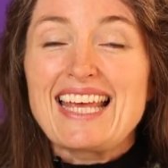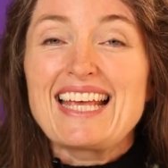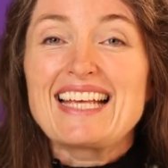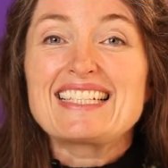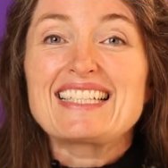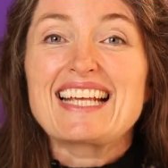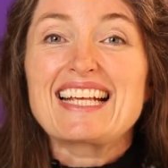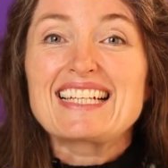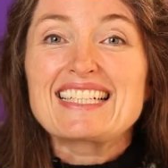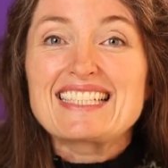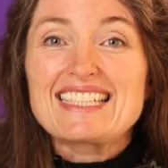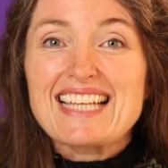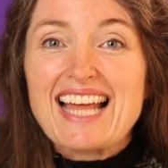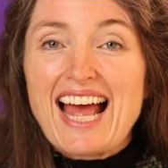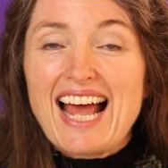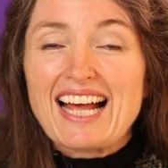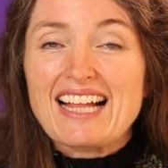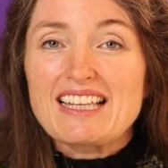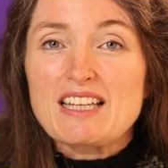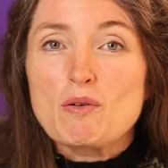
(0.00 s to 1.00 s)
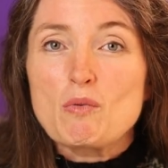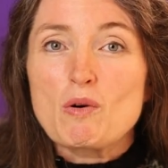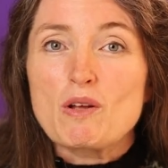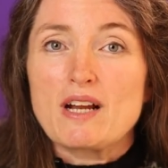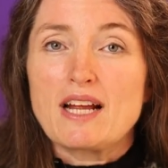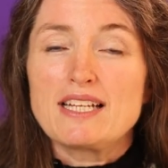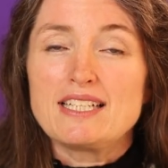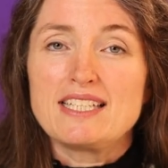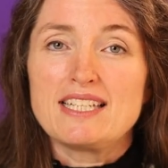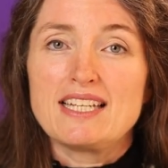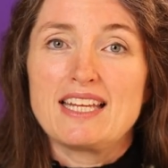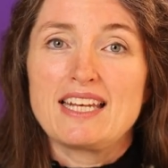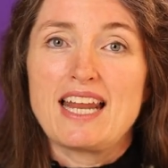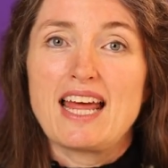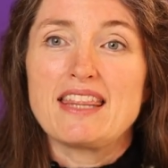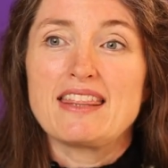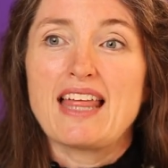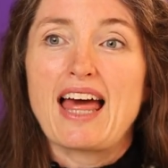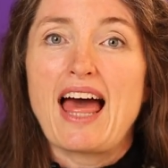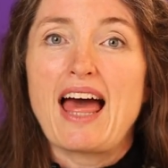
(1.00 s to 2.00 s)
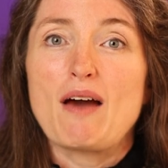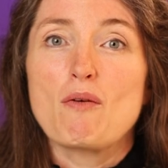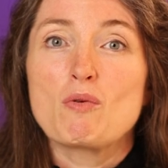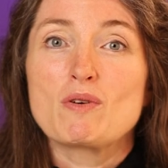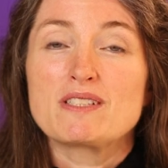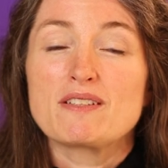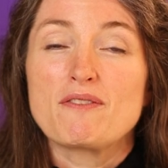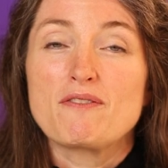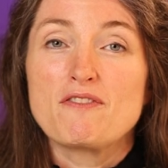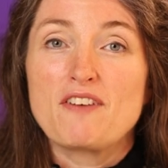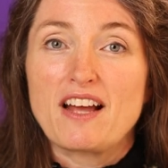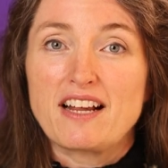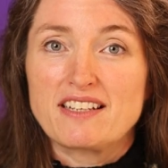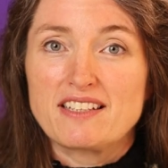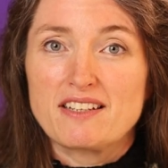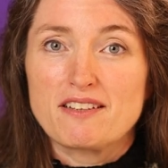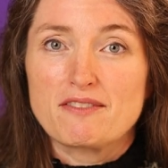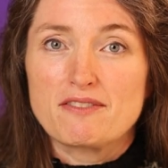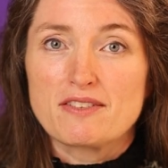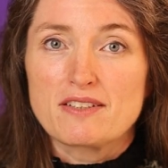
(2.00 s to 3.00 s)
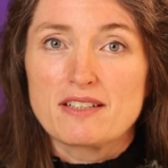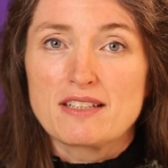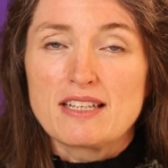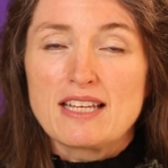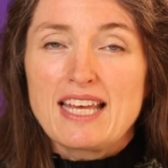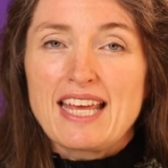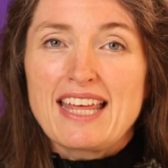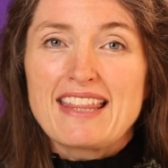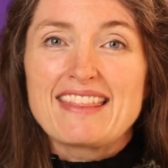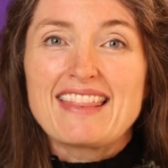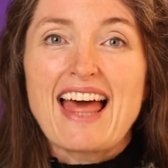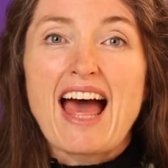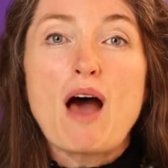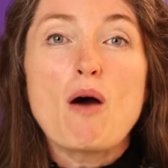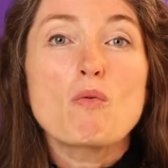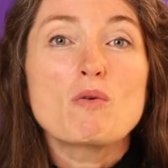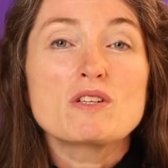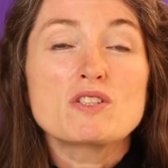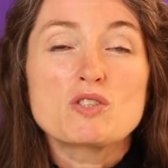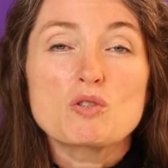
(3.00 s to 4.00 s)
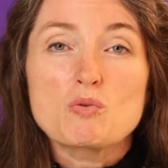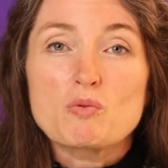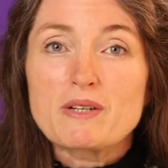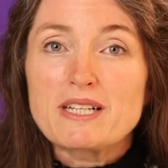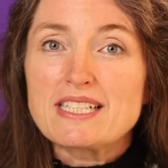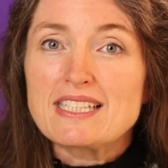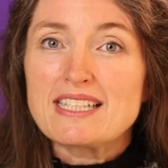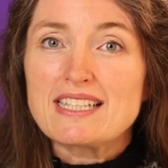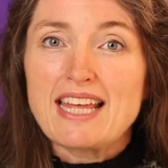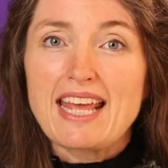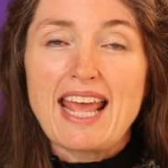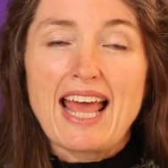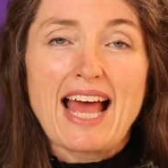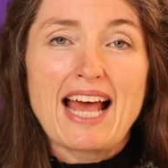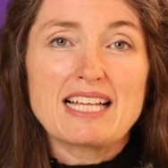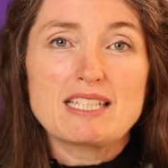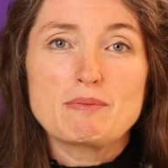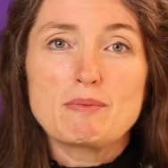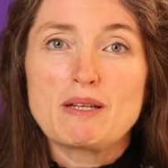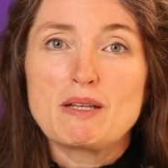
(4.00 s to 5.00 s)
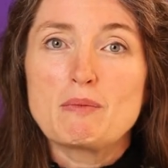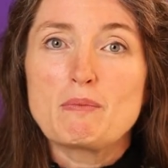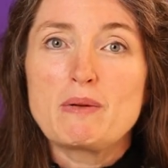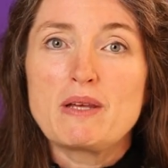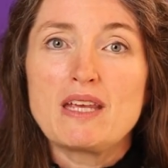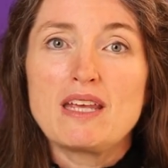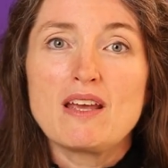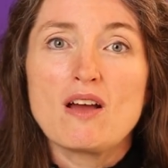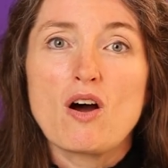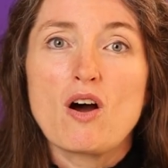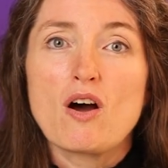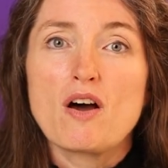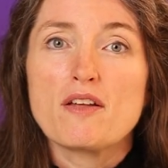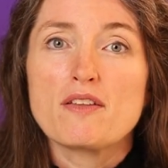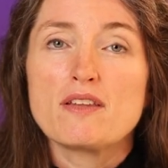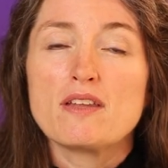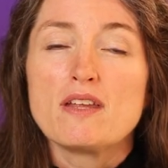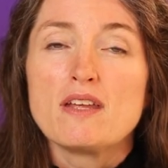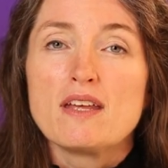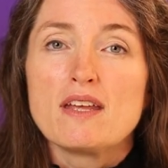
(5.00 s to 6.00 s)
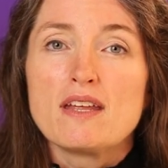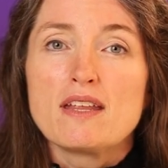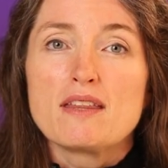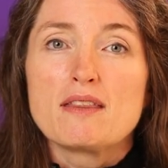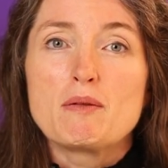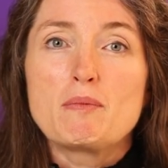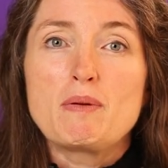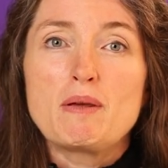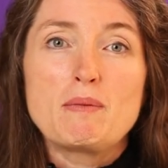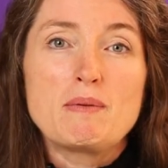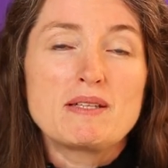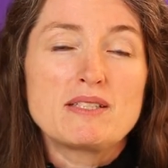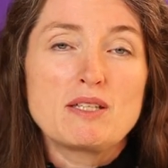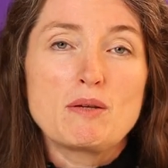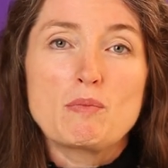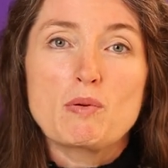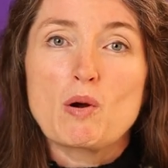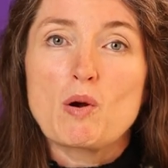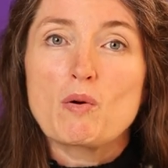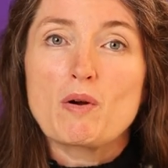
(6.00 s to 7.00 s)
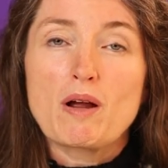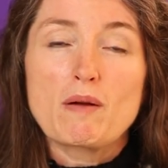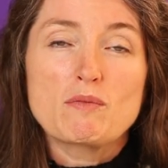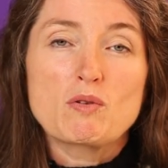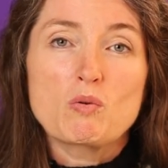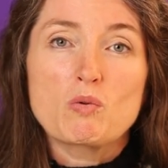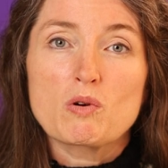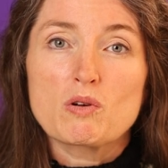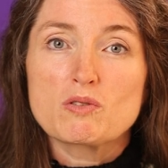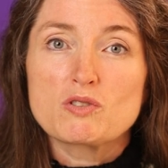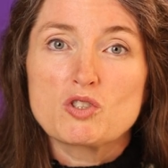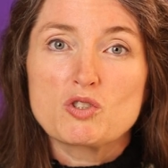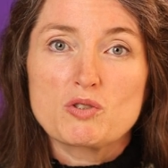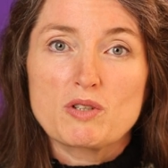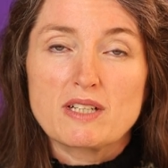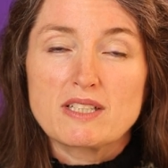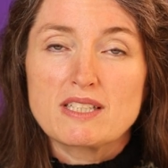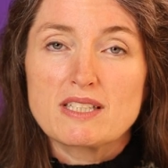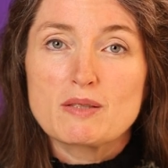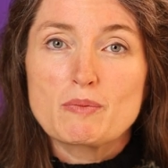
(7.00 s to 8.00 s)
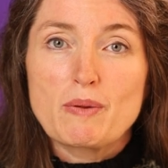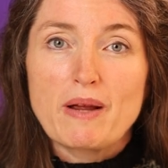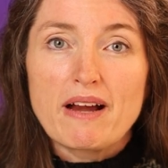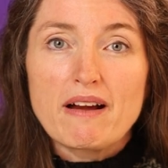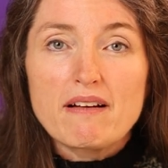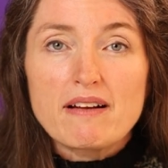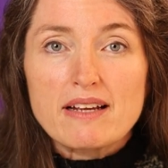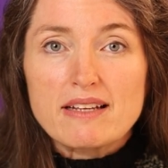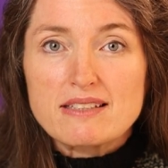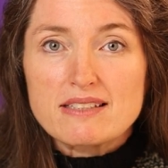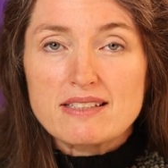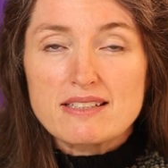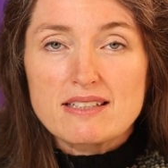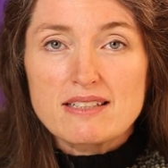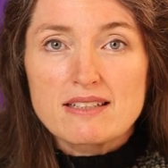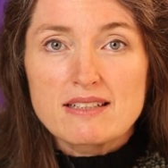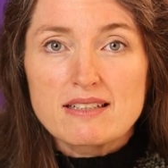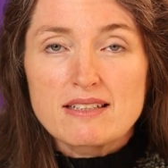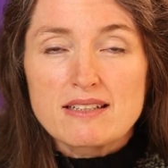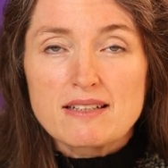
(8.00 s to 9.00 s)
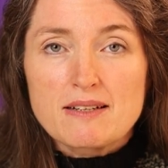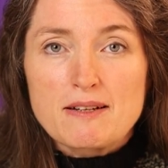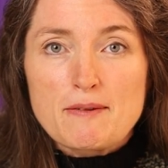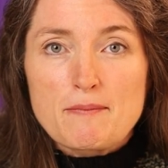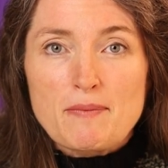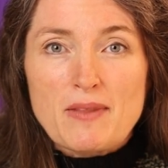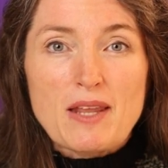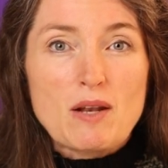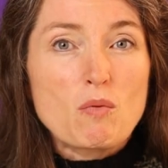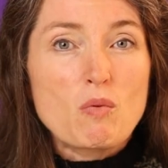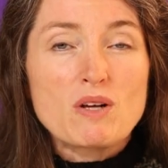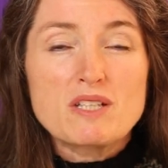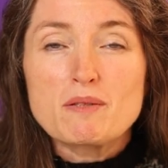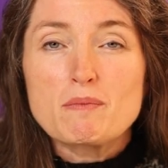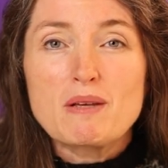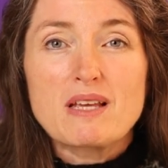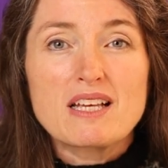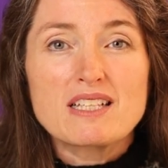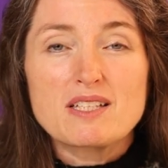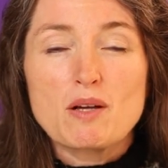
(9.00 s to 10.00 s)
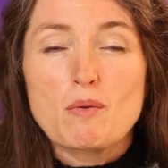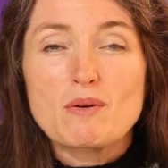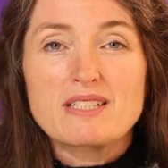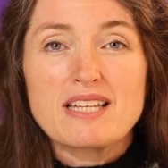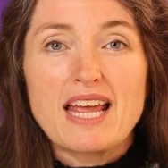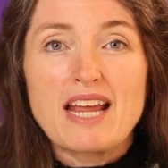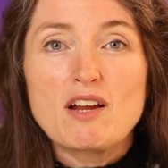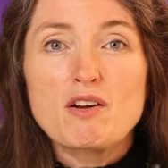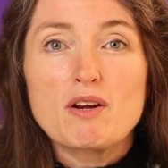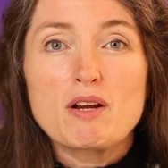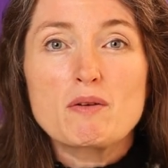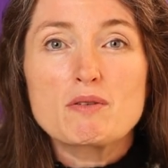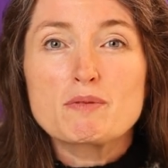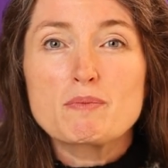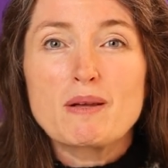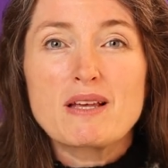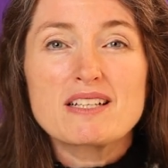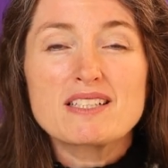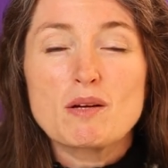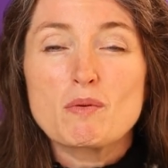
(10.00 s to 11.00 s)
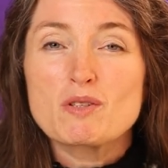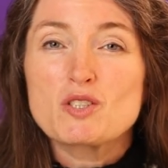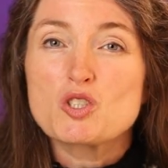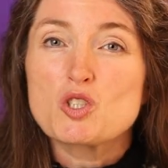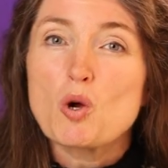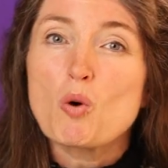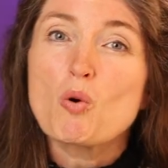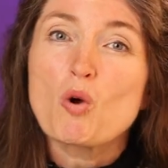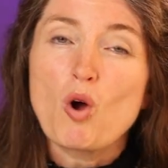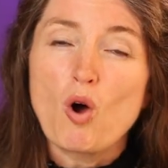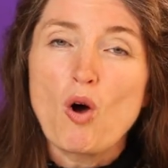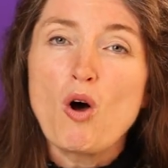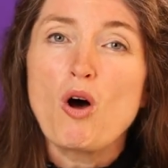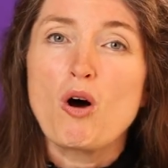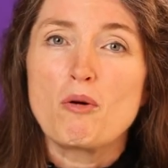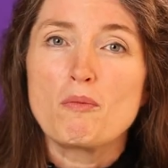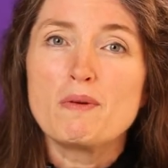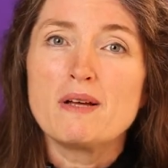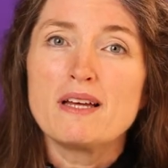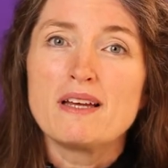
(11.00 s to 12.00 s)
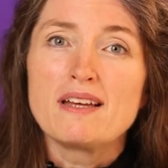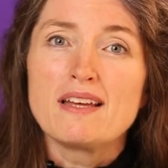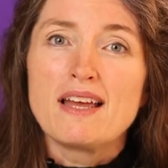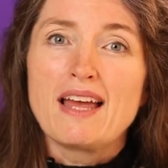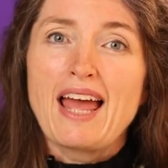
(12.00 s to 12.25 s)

is exactly what I did, and that was effective. That was the reason they asked me to be on the BBC program, The World's Strictest Parents. And it wasn't because I was angry, it was because I was so calm,